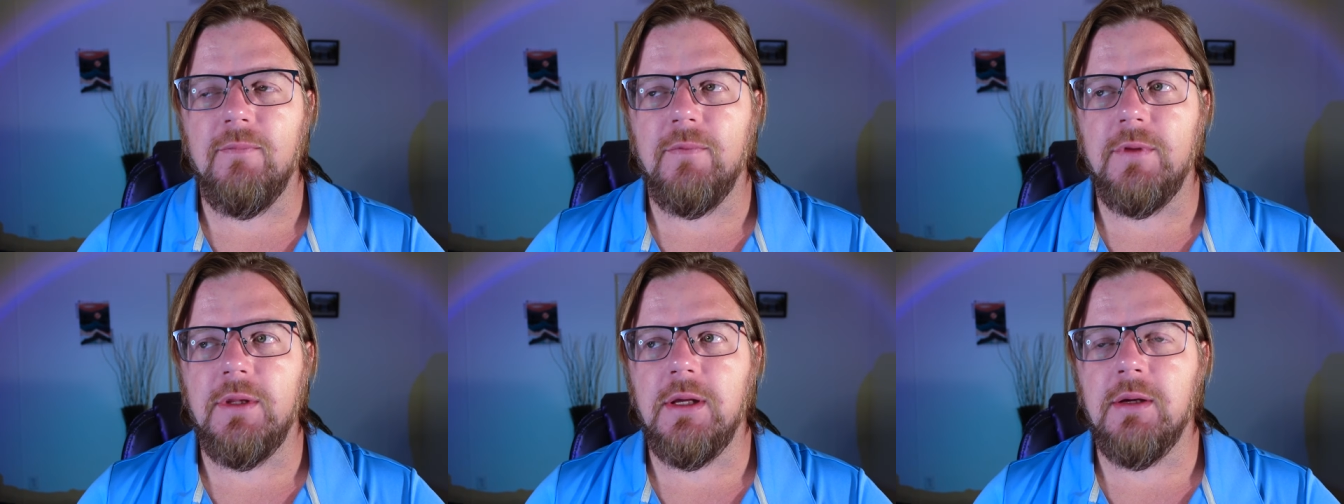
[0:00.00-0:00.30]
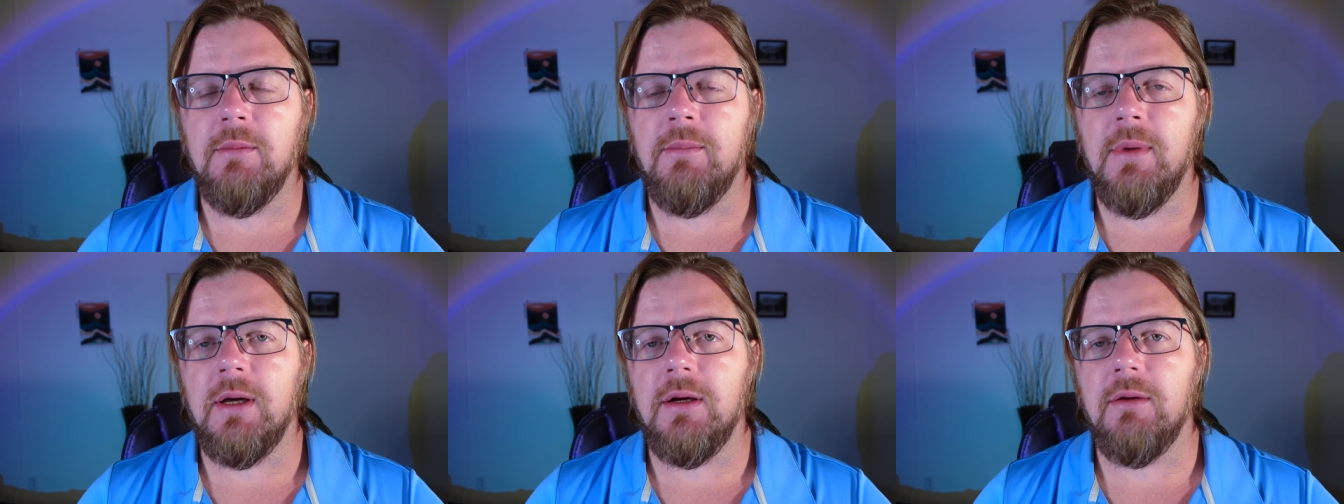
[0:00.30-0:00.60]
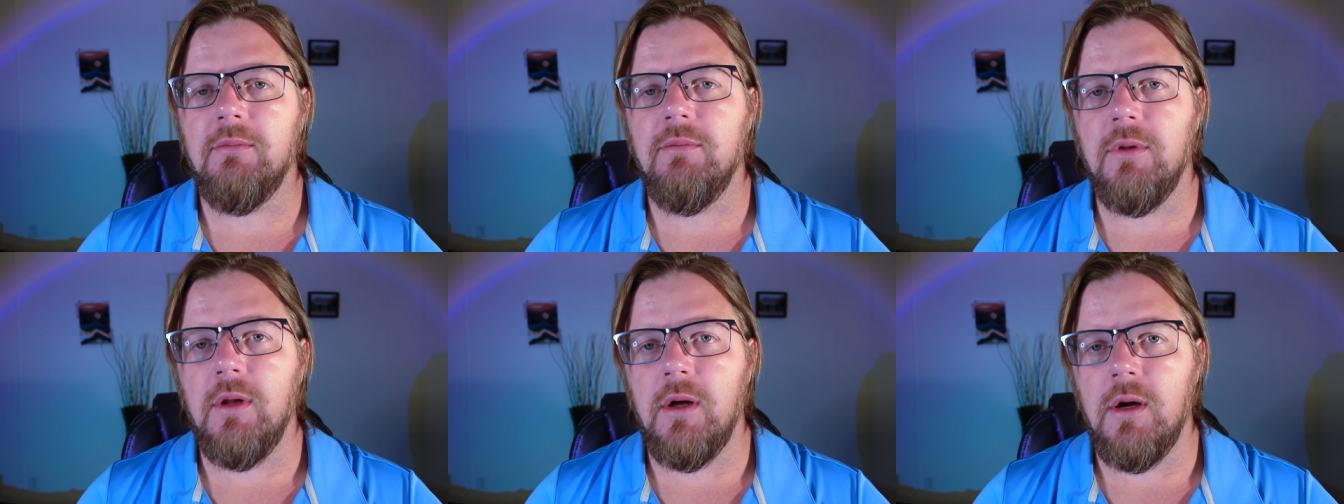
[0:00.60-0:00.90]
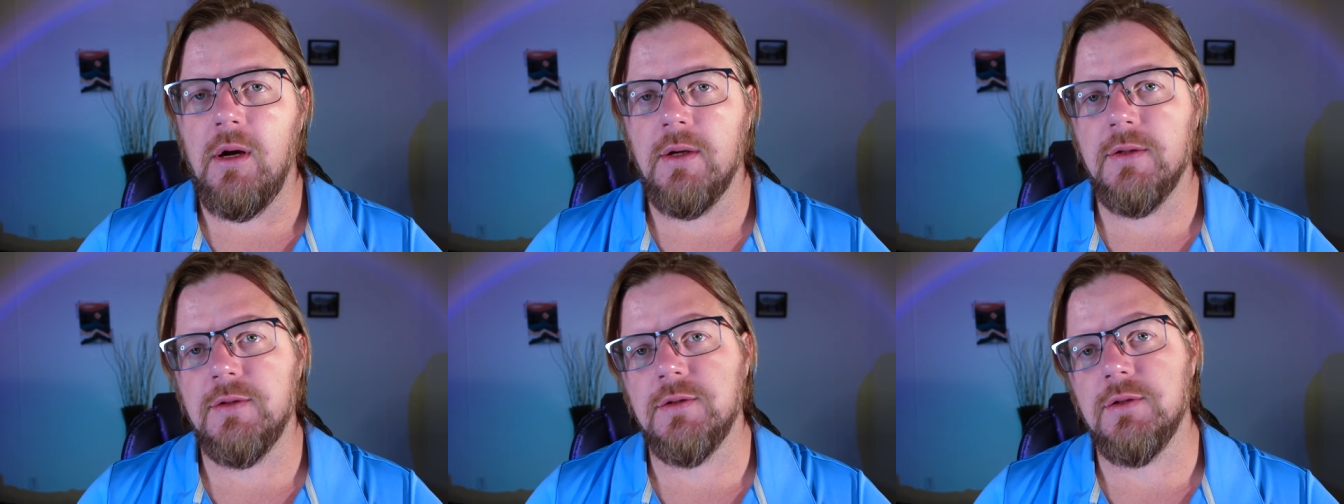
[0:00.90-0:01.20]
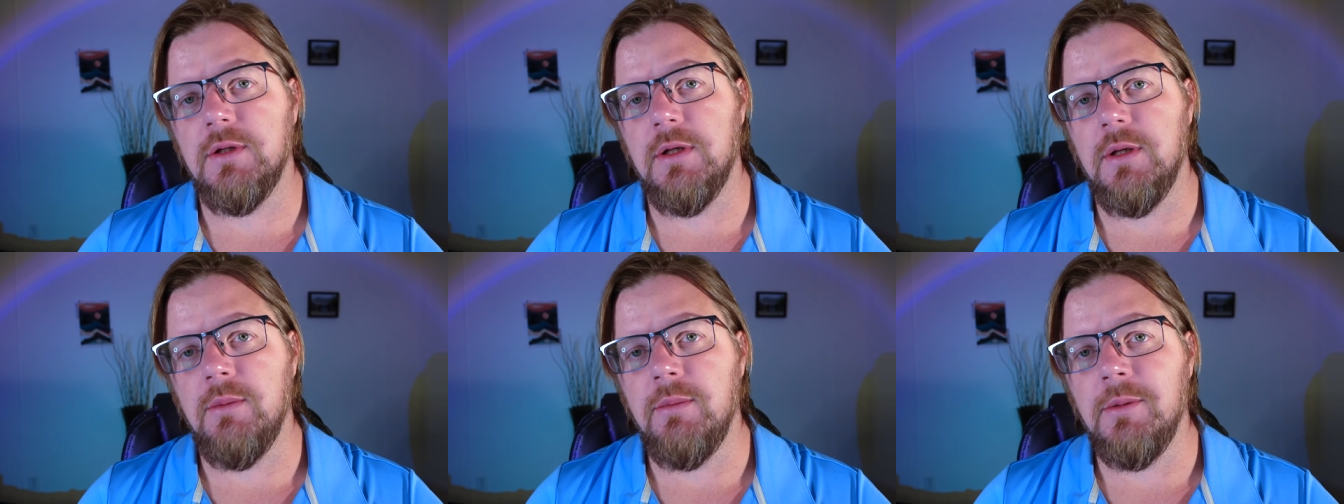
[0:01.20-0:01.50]
the amount of loss
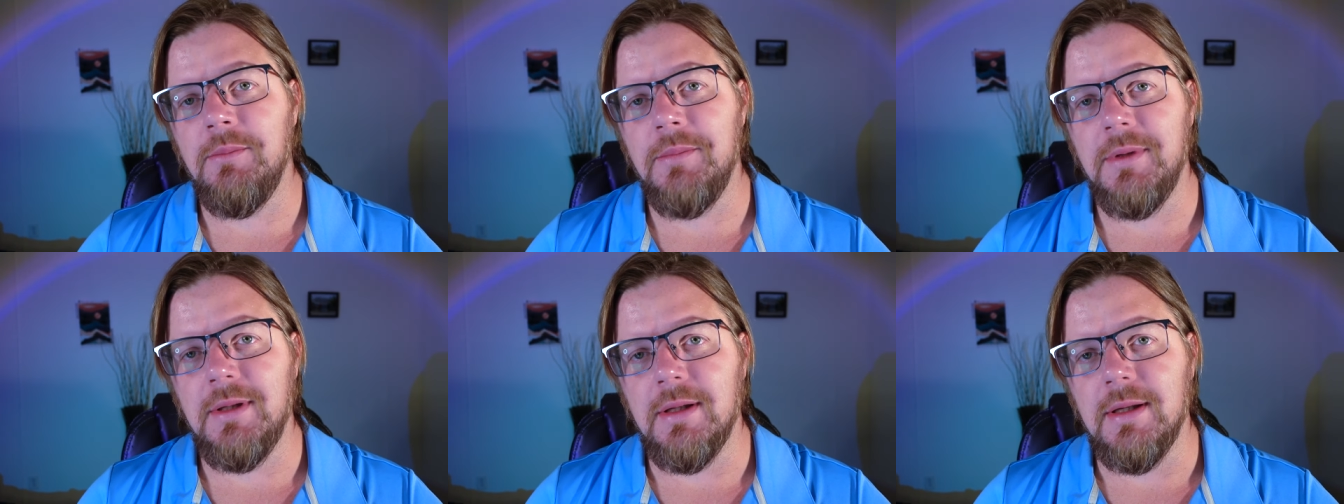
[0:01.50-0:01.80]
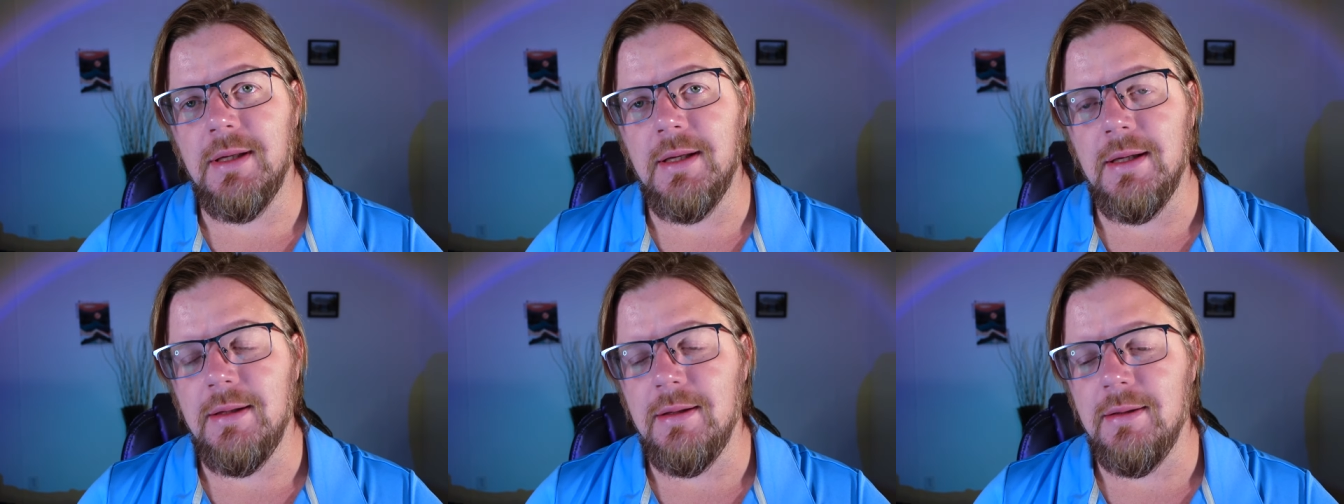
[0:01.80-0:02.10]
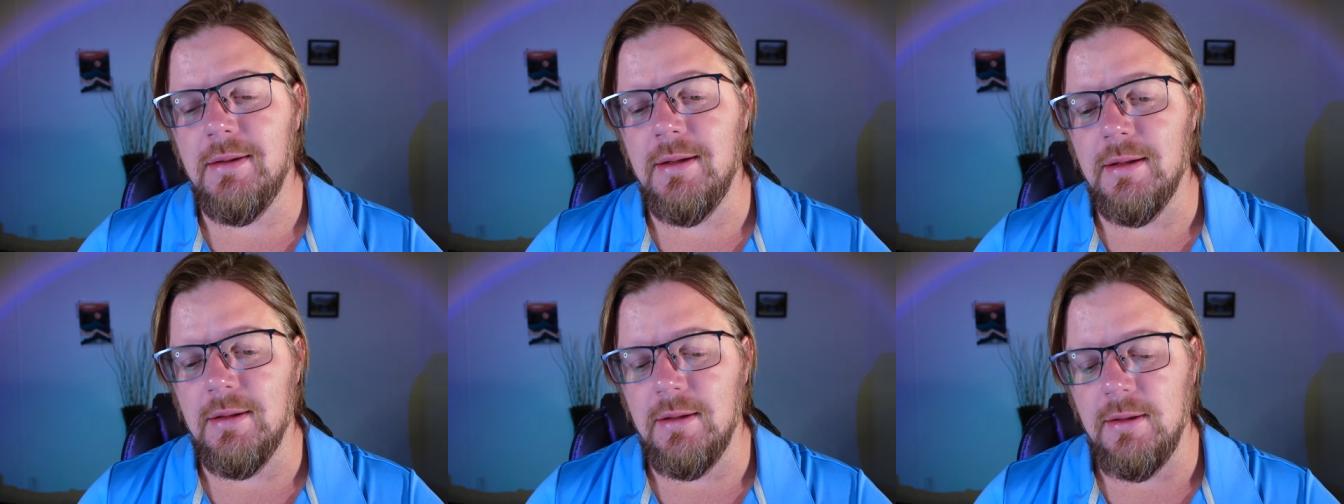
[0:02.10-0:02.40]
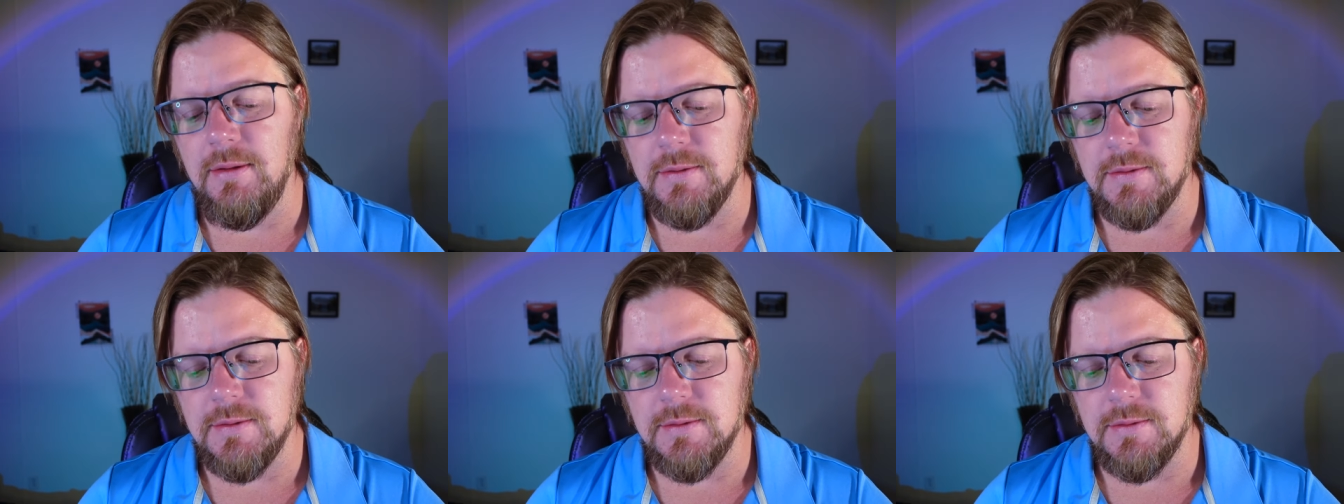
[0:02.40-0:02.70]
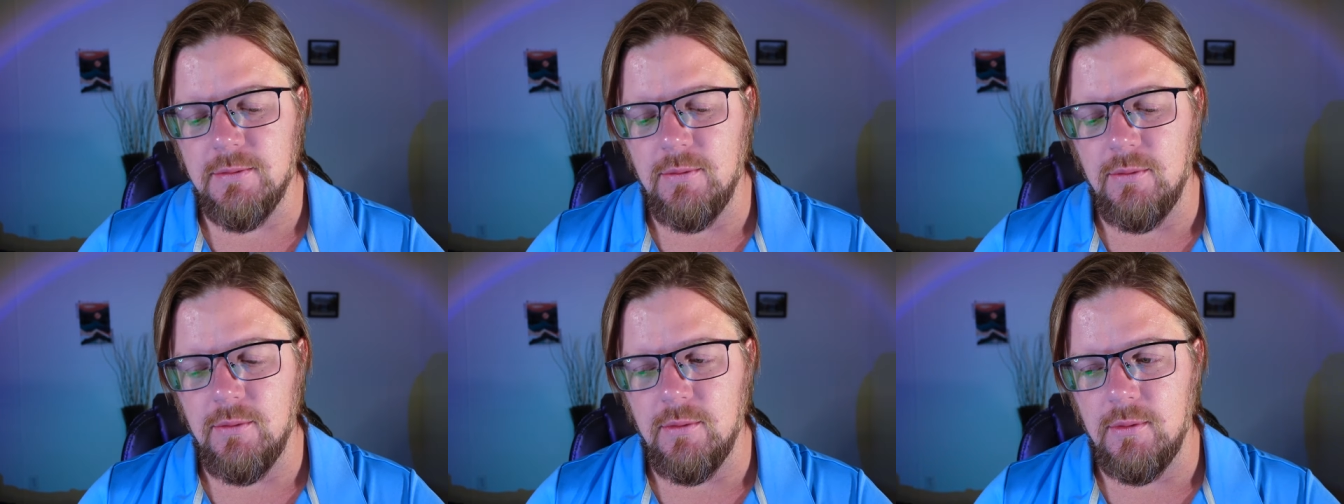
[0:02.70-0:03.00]
could have been mitigated at
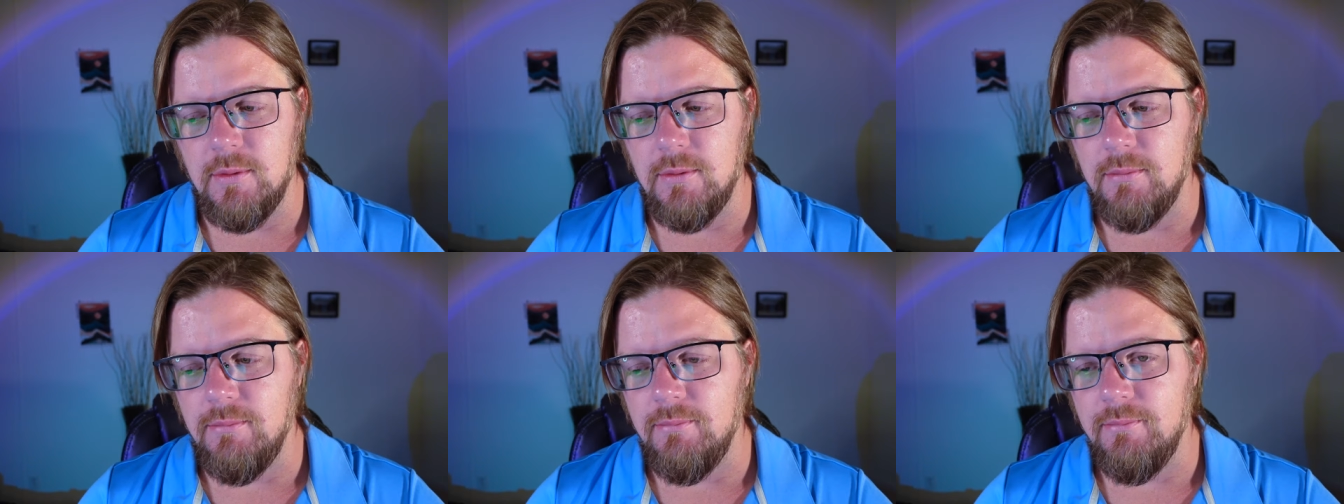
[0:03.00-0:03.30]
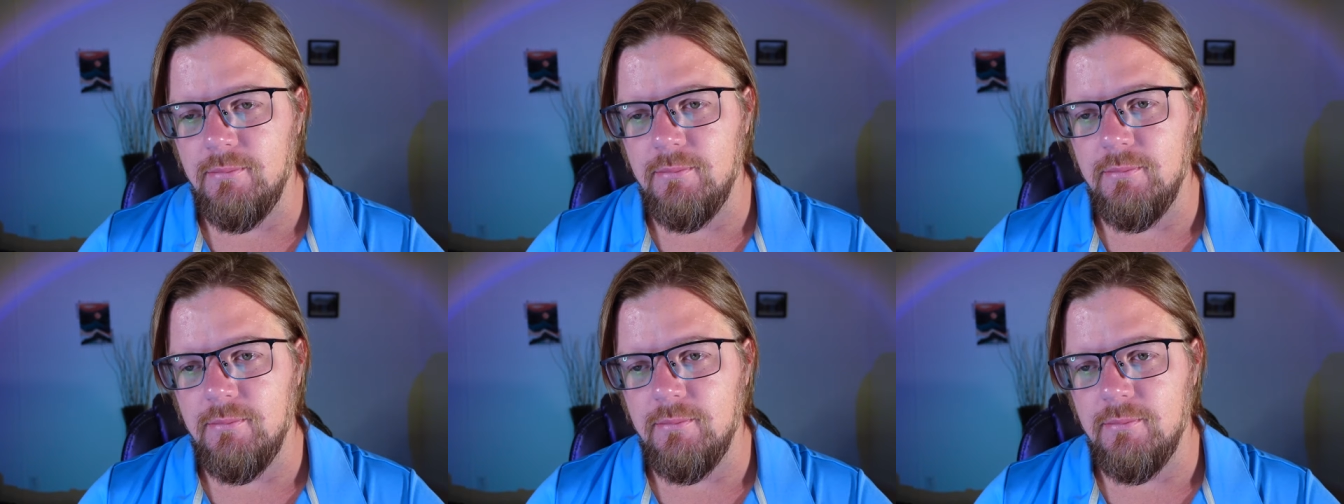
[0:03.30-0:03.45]
least or